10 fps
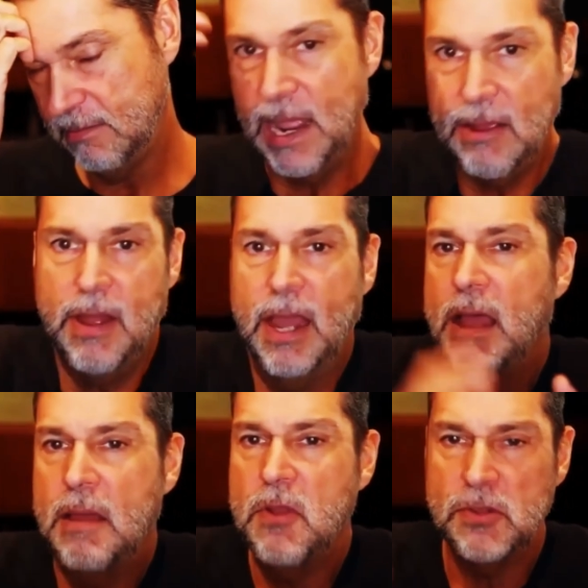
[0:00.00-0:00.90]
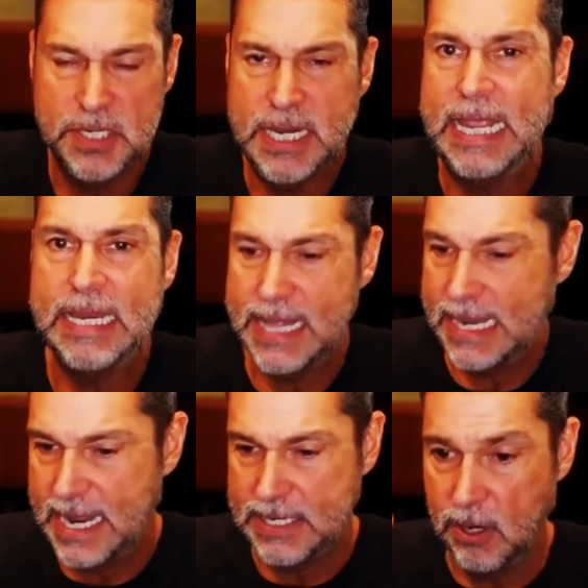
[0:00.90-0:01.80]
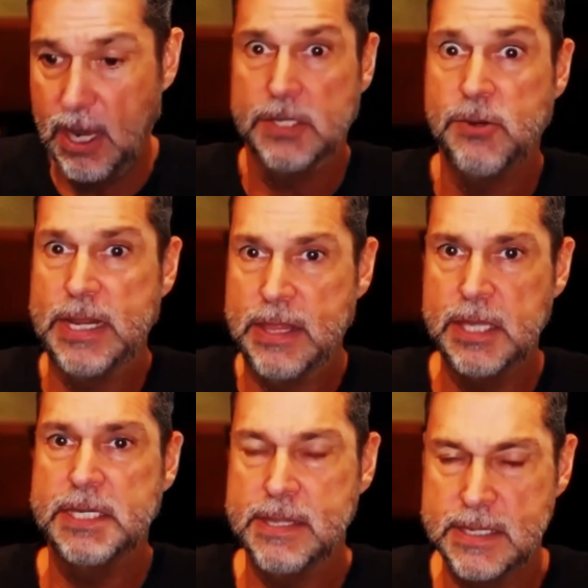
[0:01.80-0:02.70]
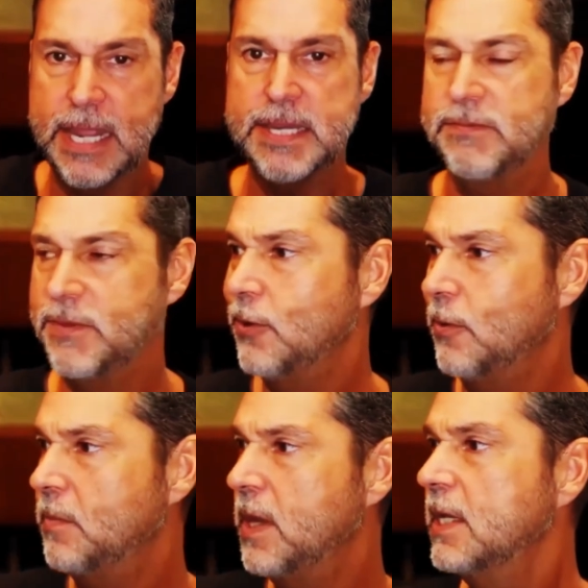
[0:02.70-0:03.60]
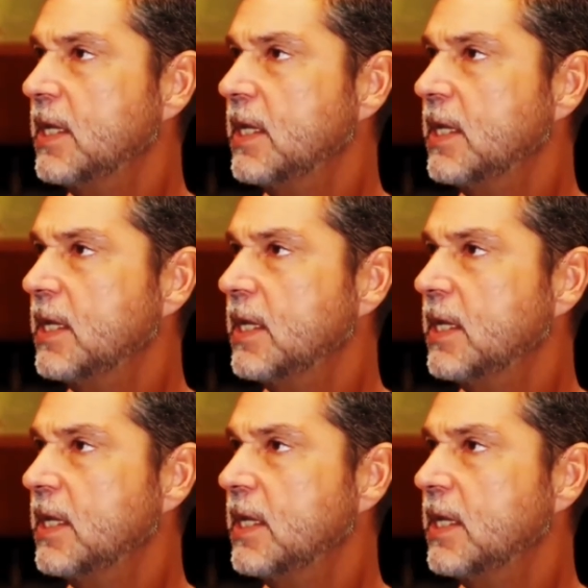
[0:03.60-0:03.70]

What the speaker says: Now, I'm not sticking to that date. It's not like 2030, the date of doom.